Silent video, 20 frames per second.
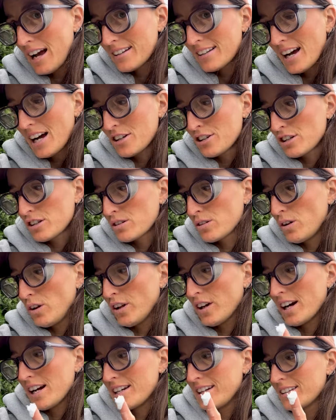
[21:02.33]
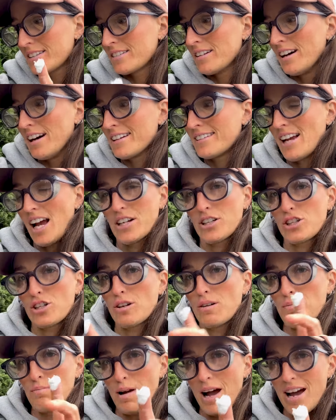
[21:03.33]
attach your solar and it's not attached
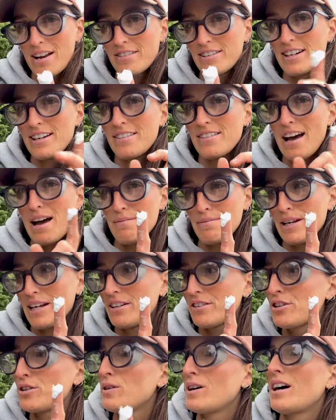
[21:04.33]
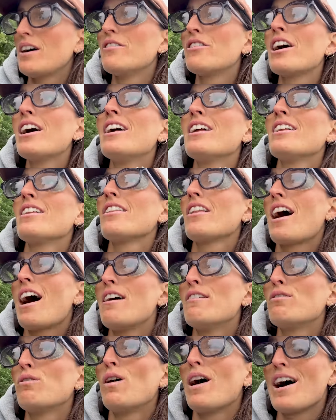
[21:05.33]
to a battery, that means you have
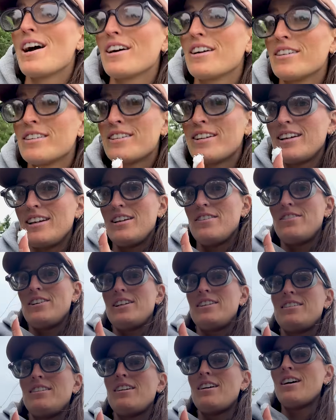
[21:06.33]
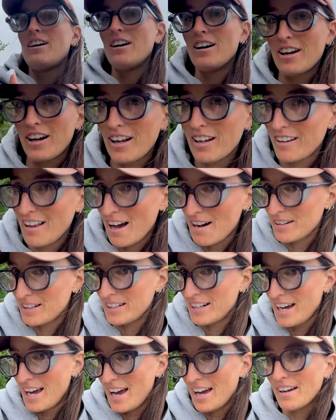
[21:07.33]
live wires, even on a cloudy
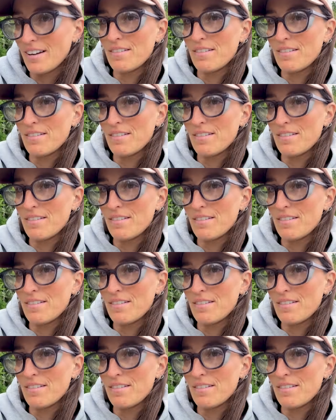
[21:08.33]
day.